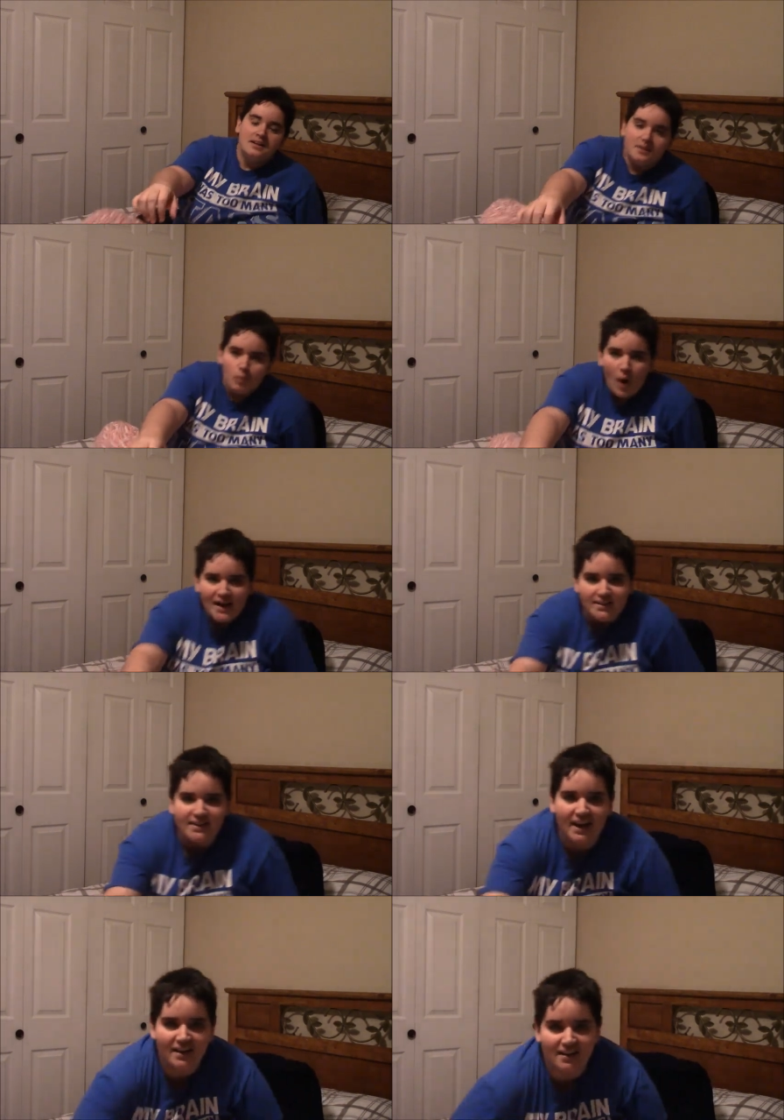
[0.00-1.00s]
White
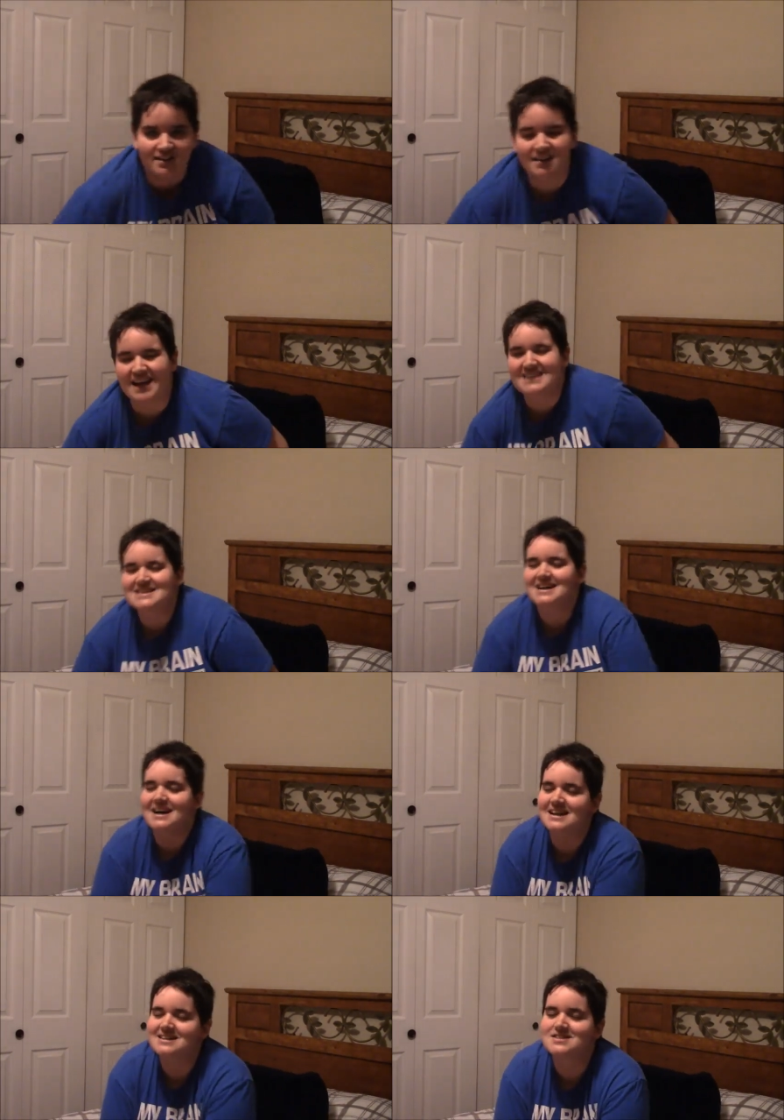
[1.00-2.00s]
light,
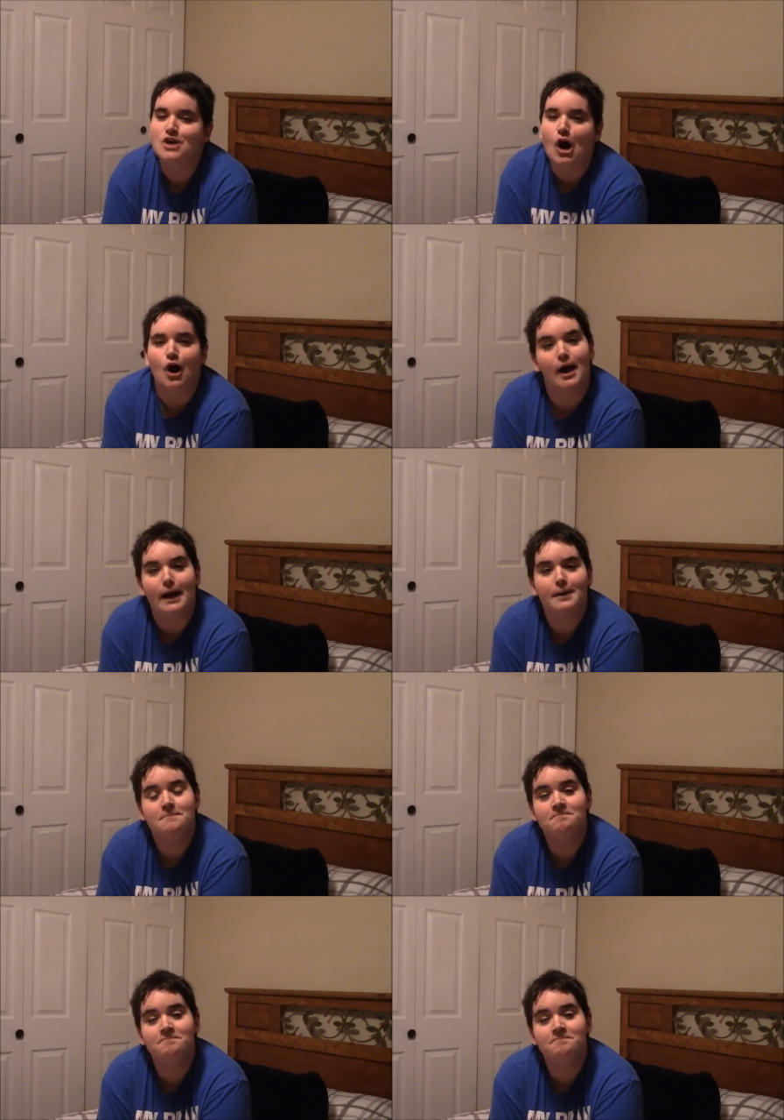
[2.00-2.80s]
guys, sorry.